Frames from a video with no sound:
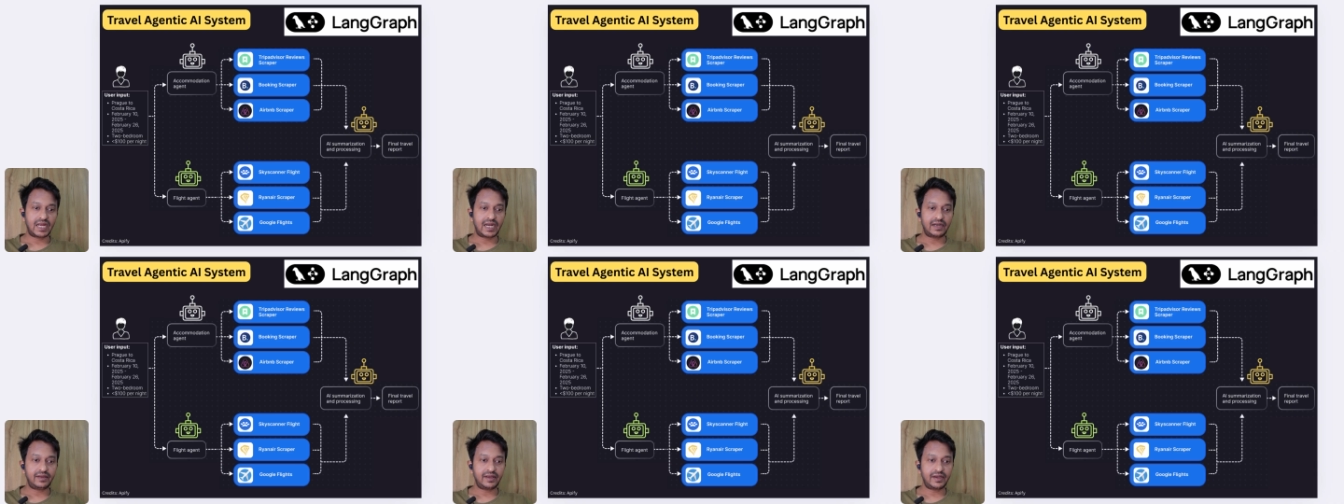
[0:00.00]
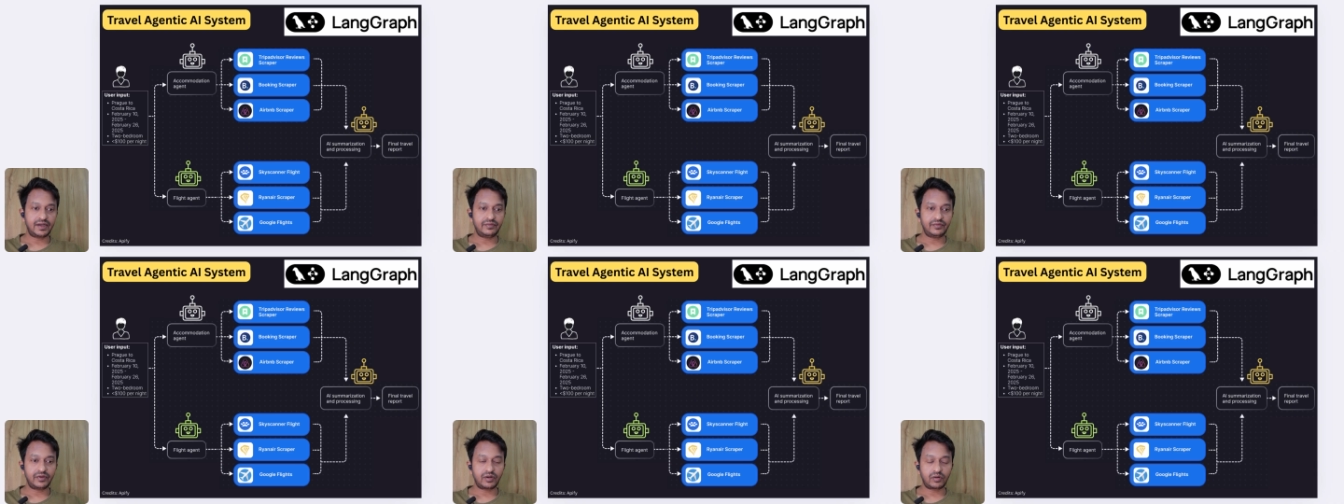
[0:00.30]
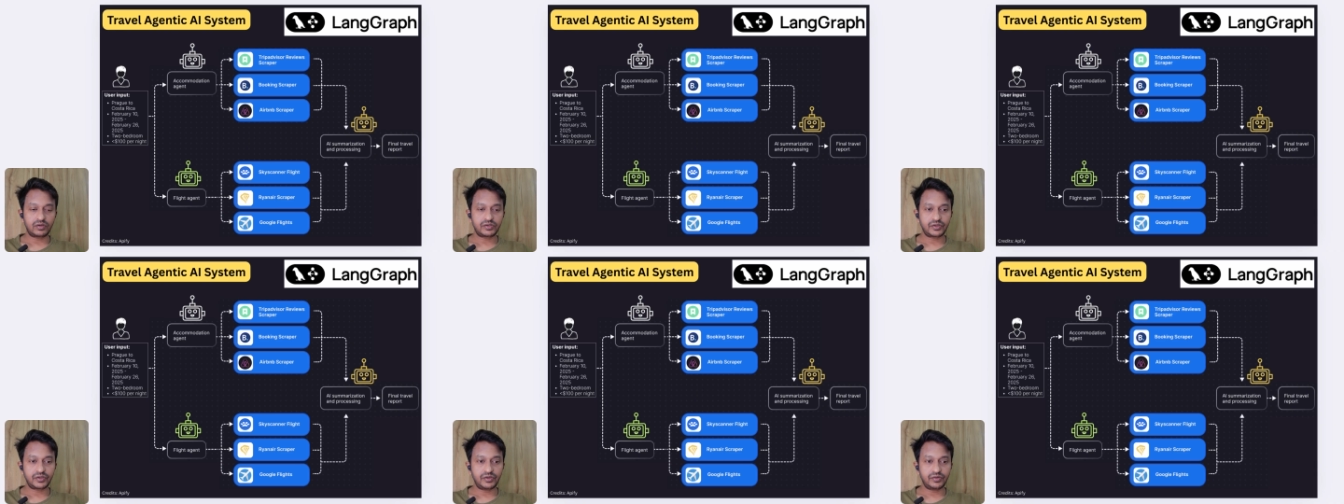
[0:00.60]
at the end, we
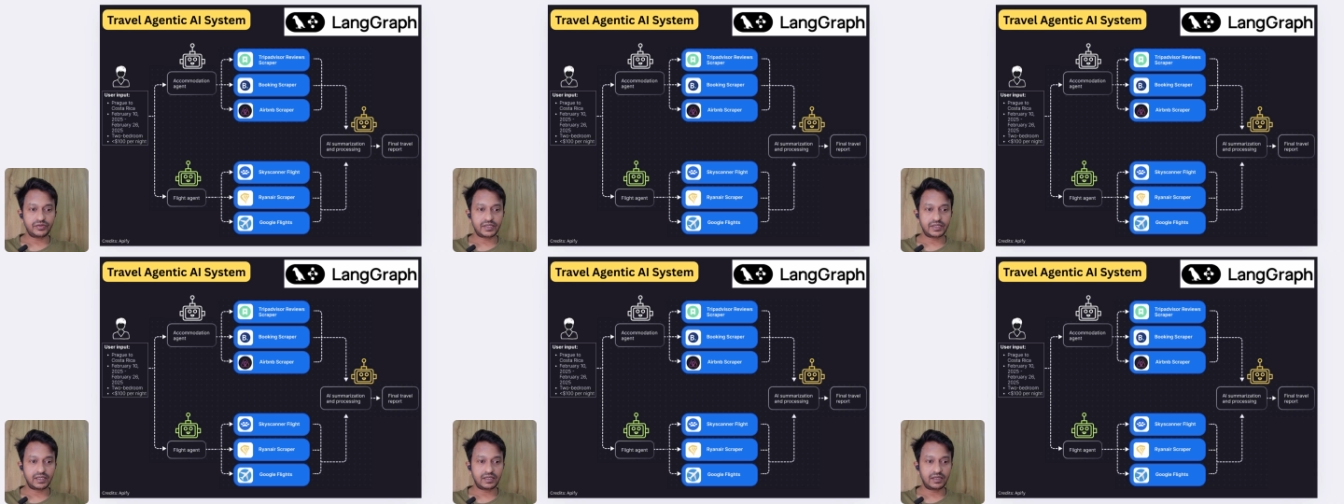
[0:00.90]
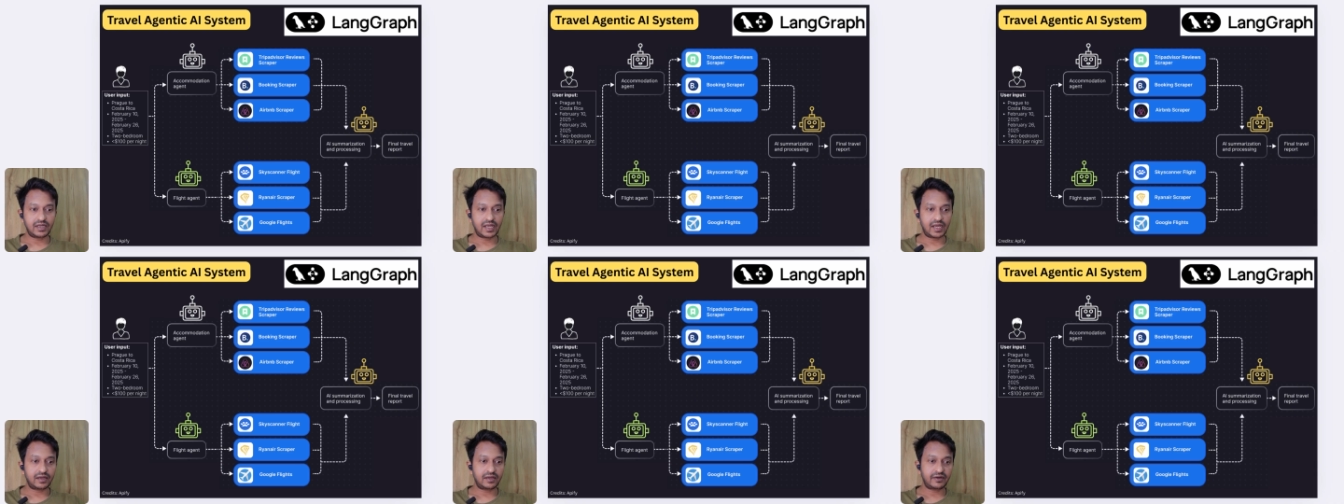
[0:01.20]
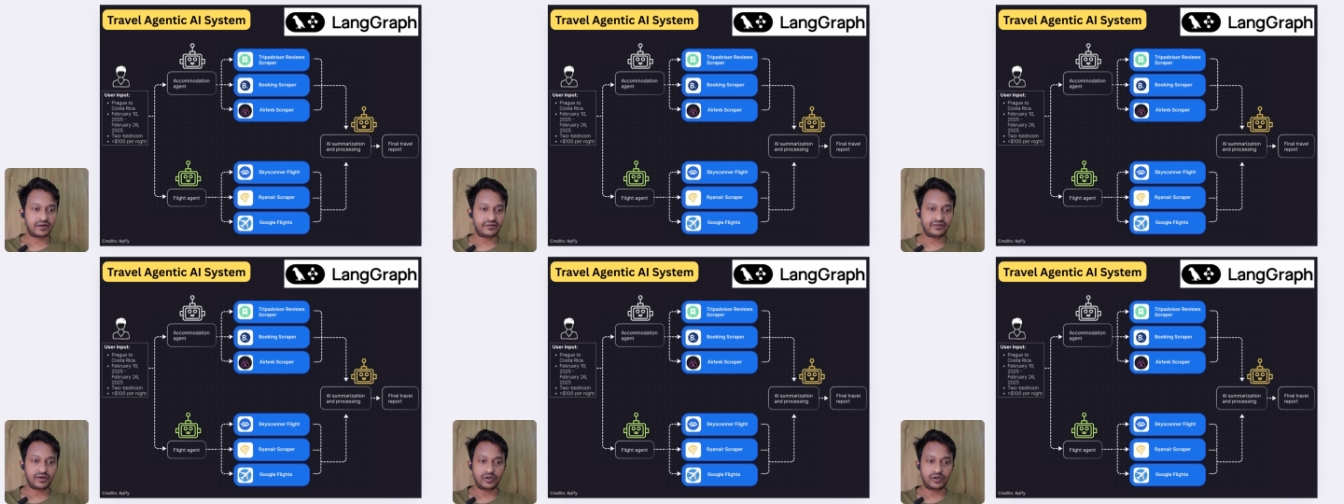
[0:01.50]
are also using a
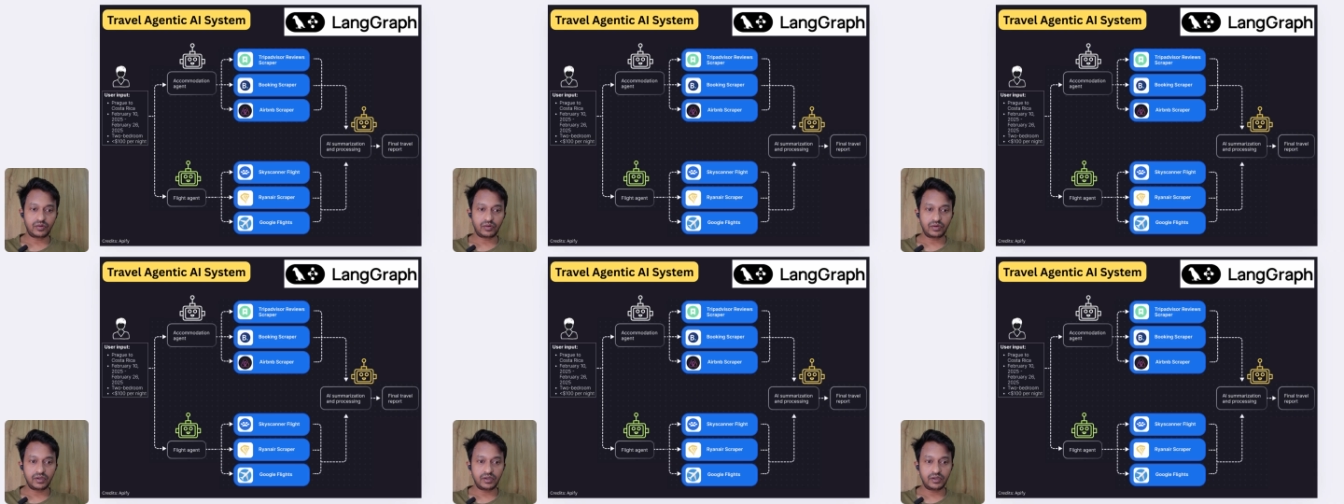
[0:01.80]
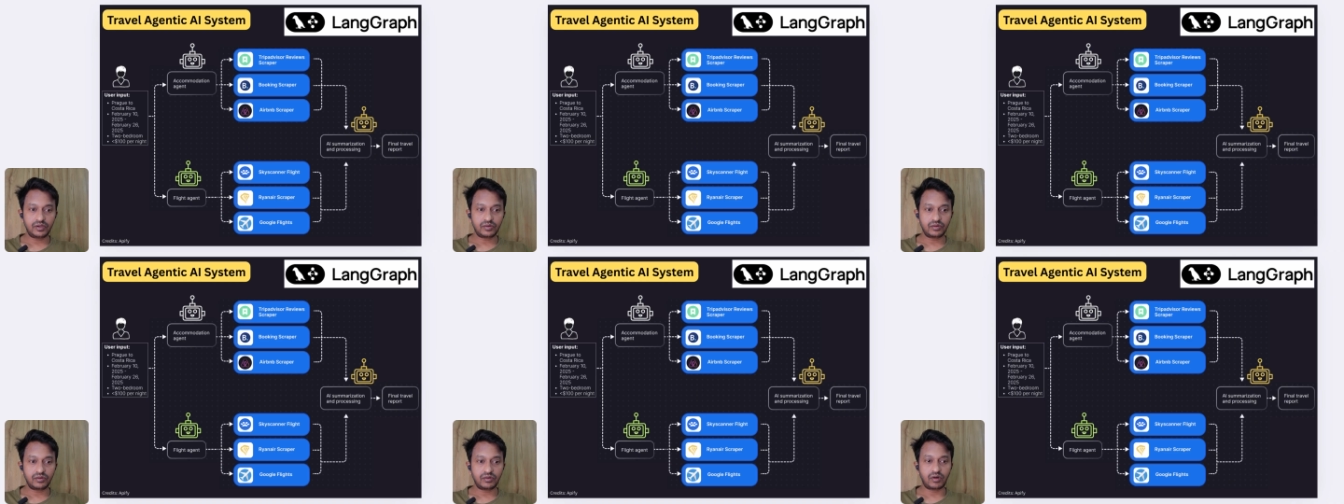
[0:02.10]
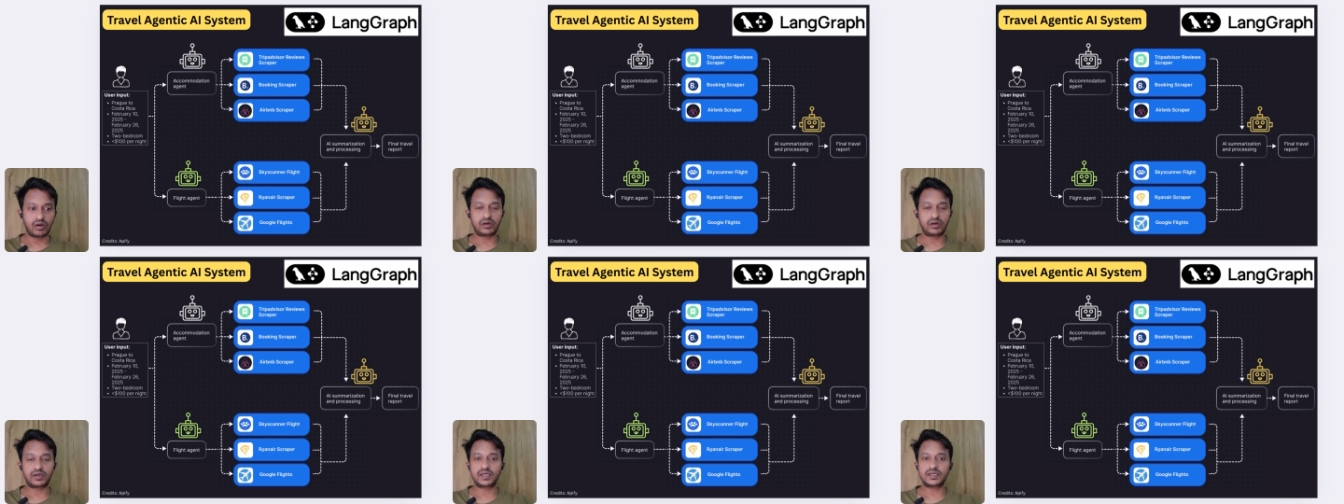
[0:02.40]
LangGraph controller to
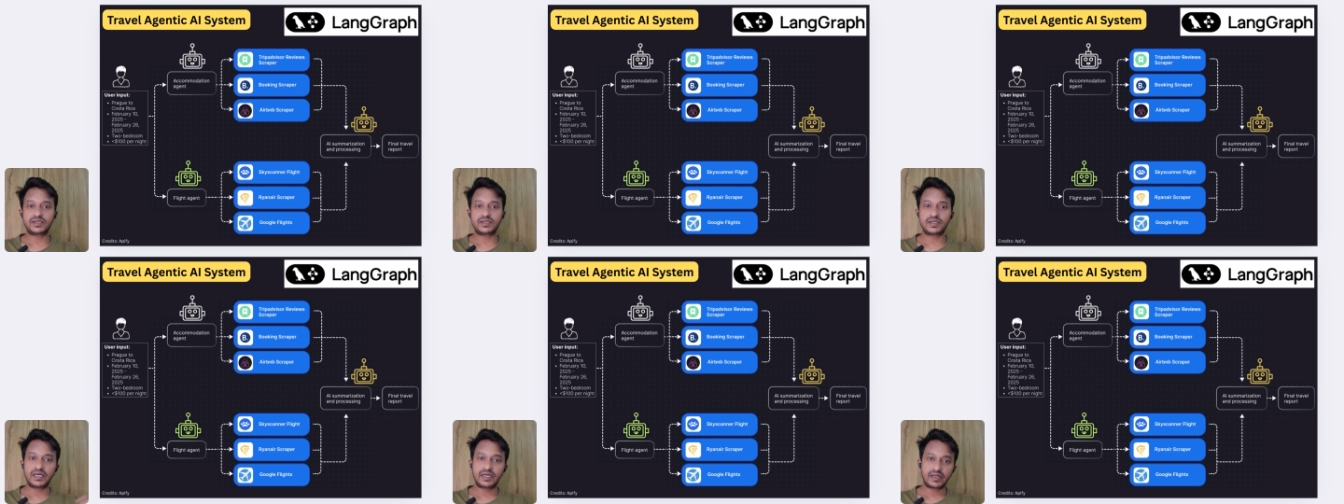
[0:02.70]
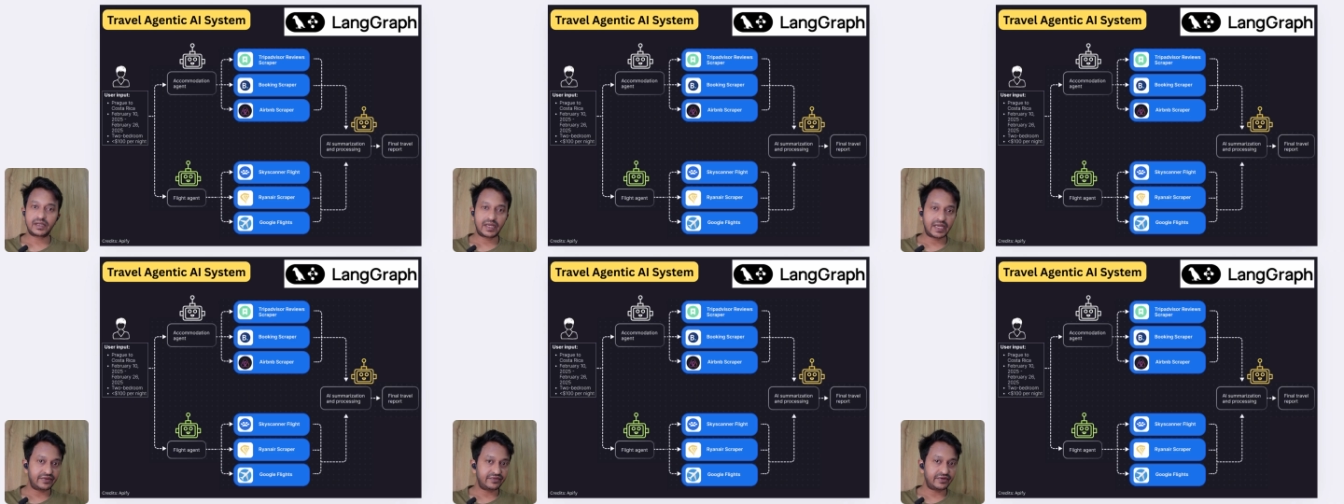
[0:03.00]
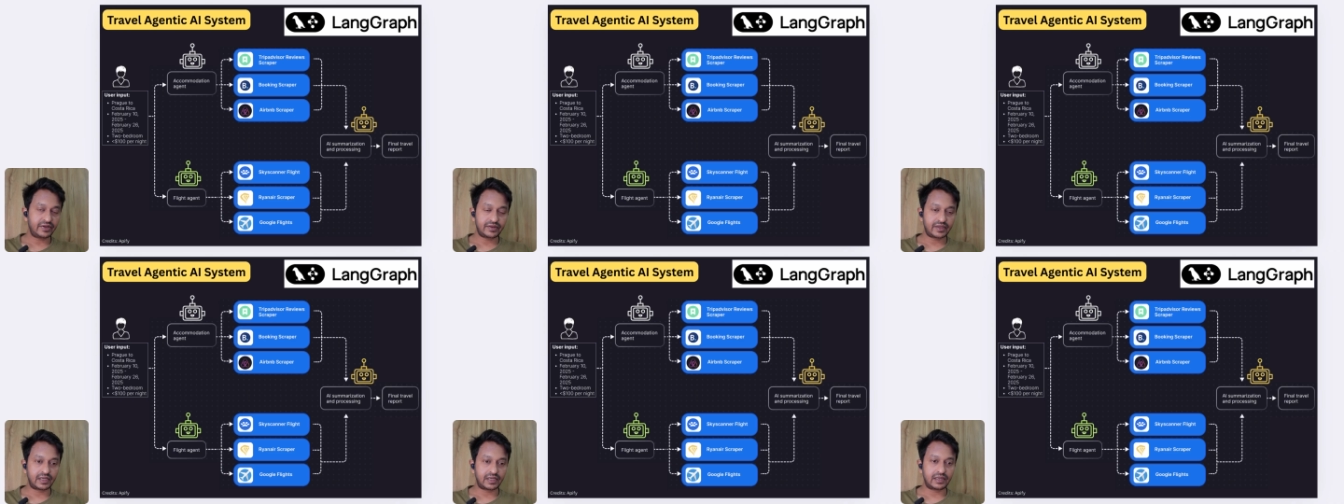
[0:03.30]
orchestrate
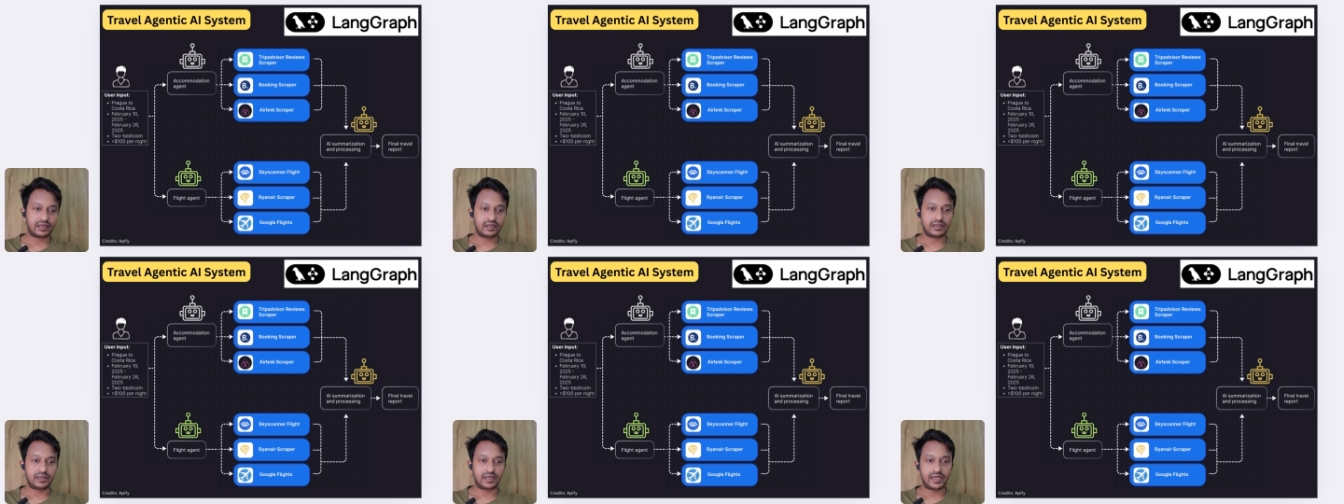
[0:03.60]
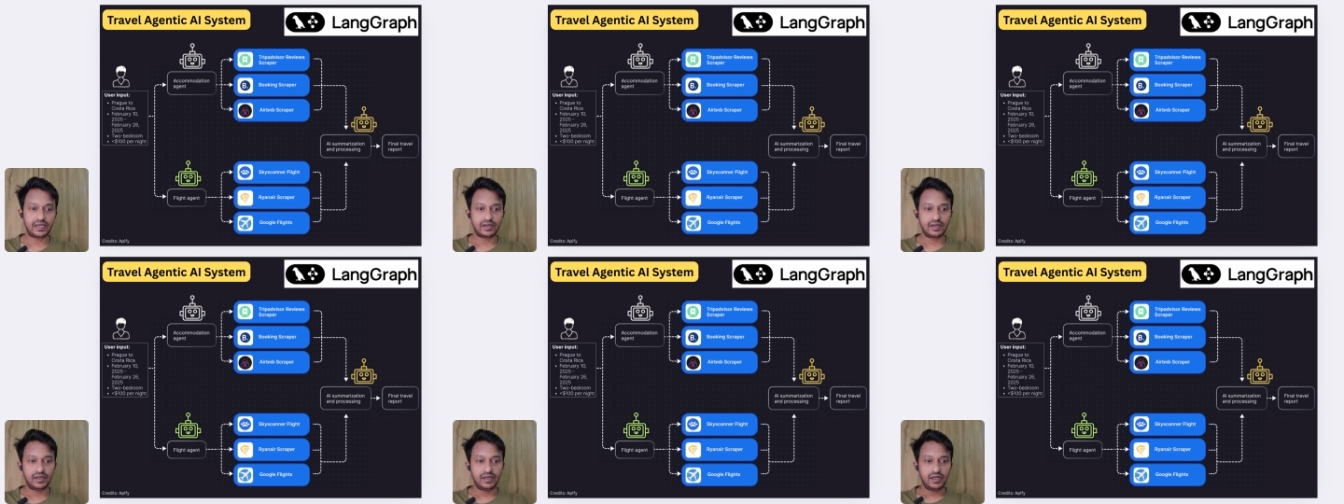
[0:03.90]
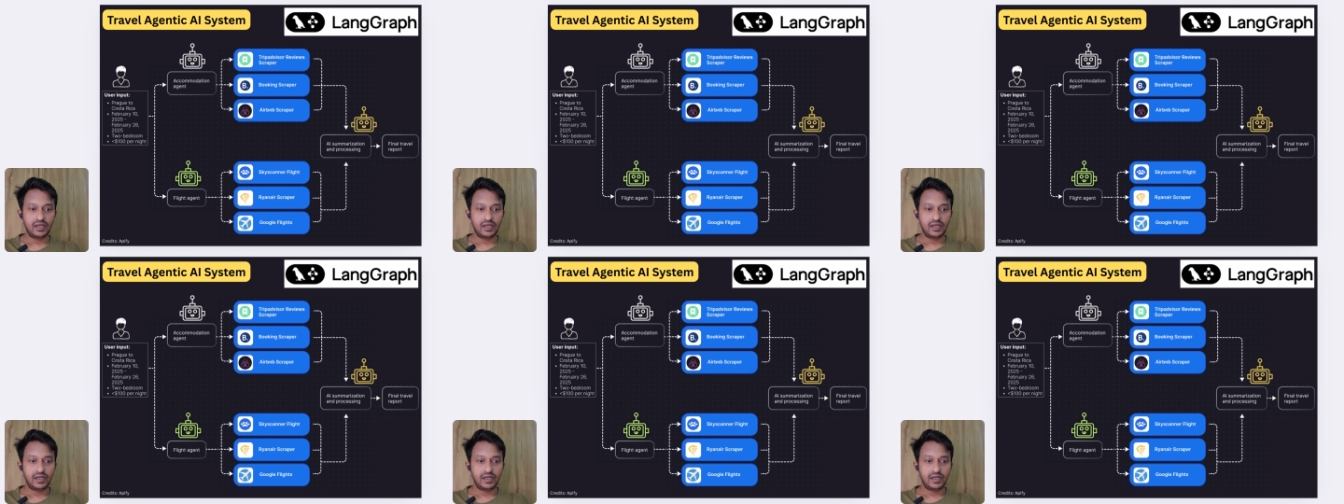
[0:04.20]
everything, right?